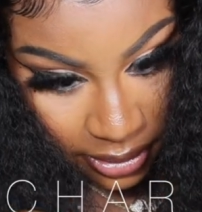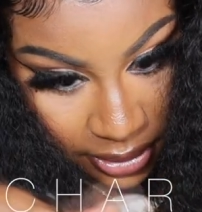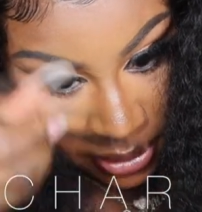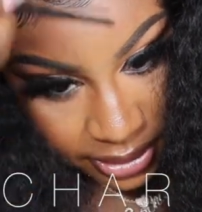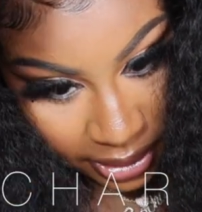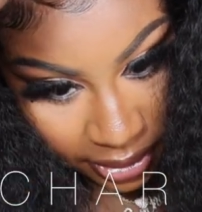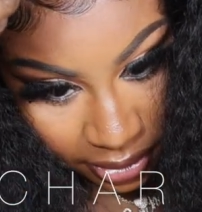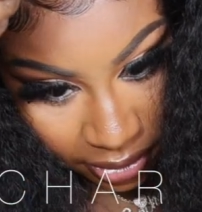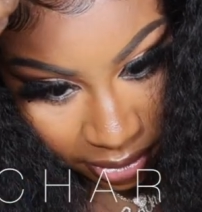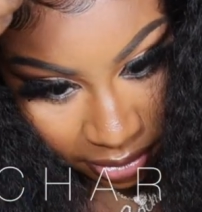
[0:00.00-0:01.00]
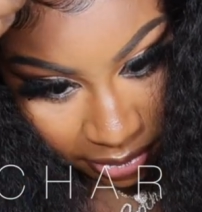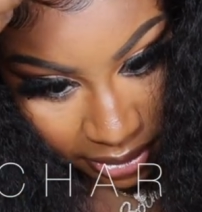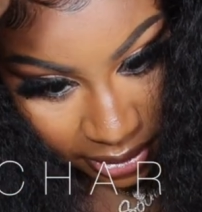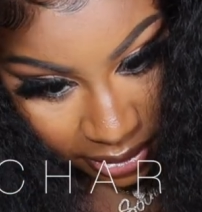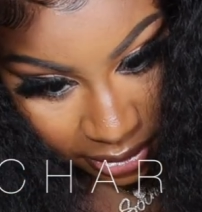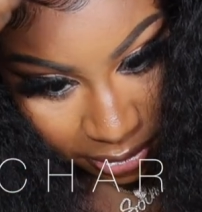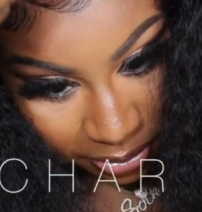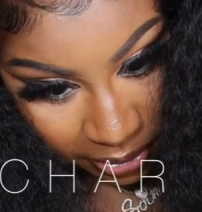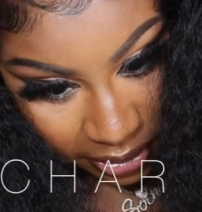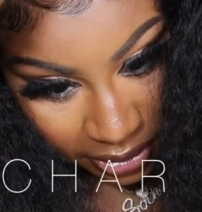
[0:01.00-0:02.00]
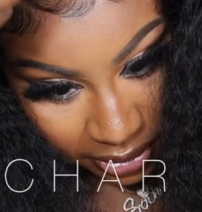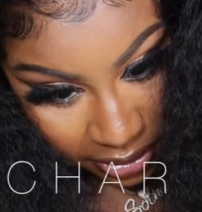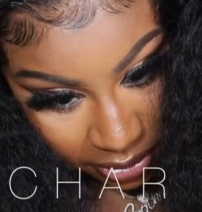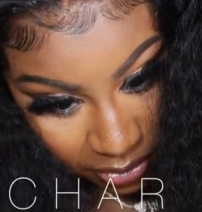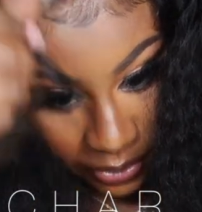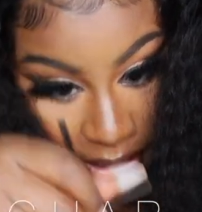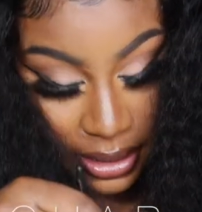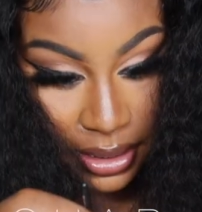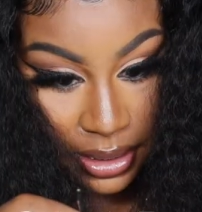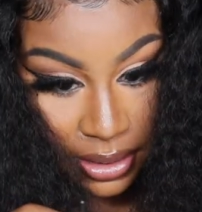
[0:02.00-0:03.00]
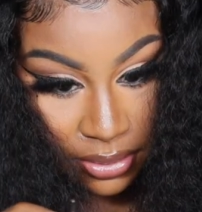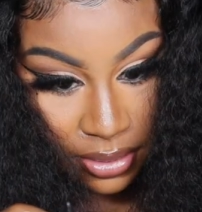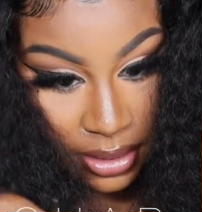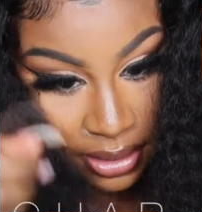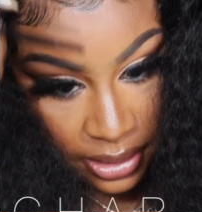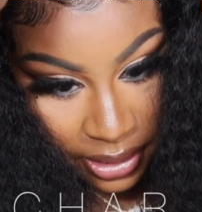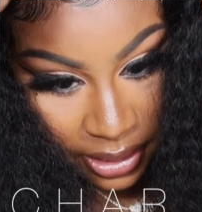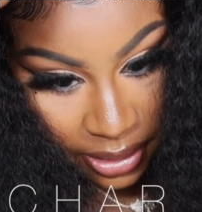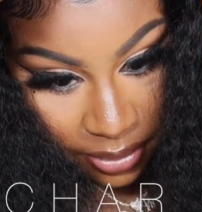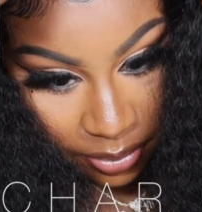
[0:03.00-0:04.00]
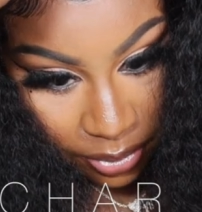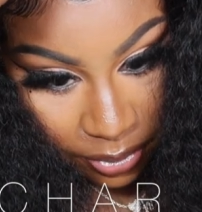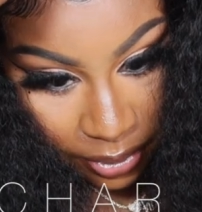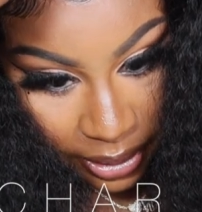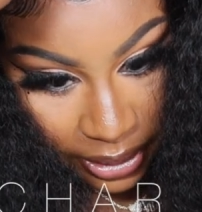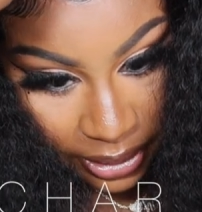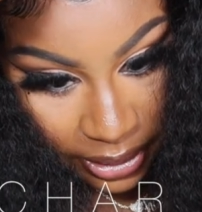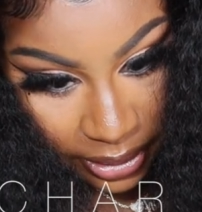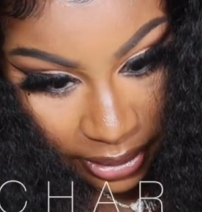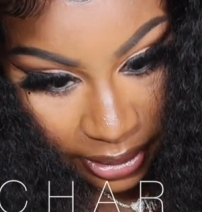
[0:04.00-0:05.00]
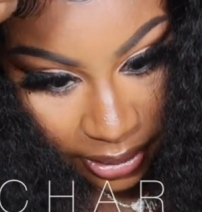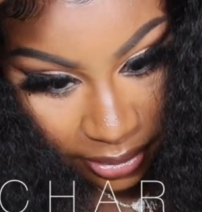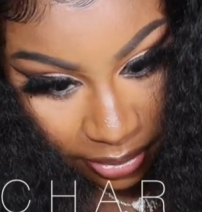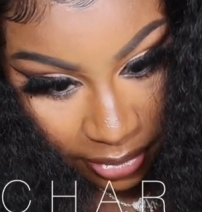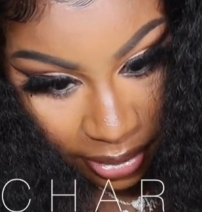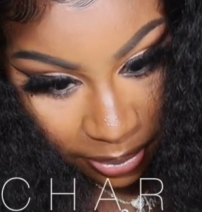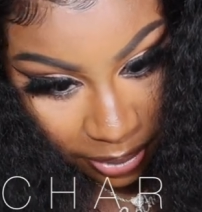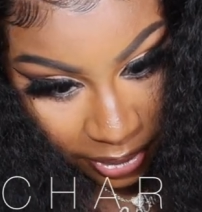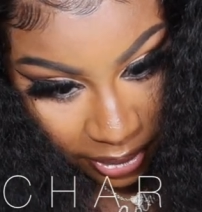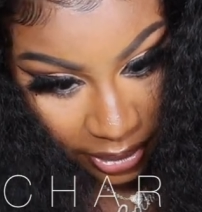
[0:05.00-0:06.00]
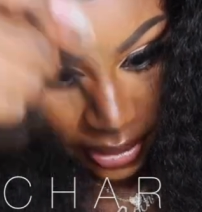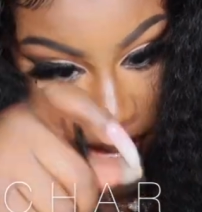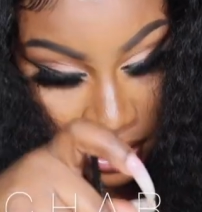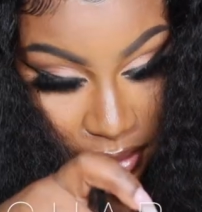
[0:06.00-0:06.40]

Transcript: dust that along my center part just to whiten out and brighten out my part.